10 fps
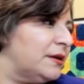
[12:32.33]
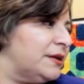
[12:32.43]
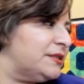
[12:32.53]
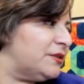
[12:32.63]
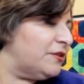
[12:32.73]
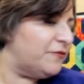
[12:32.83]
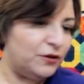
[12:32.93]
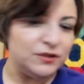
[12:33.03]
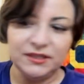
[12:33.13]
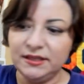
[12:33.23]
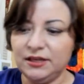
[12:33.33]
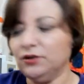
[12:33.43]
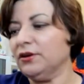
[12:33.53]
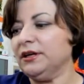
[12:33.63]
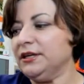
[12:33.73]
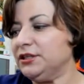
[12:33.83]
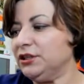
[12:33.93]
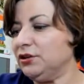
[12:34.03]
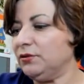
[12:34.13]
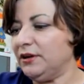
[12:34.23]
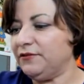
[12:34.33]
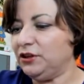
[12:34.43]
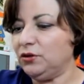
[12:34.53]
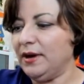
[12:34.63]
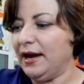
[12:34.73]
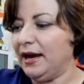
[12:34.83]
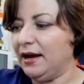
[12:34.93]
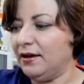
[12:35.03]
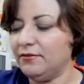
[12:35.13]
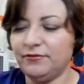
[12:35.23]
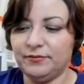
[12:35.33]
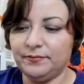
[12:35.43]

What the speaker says: So the first thing that you're going to do, if you have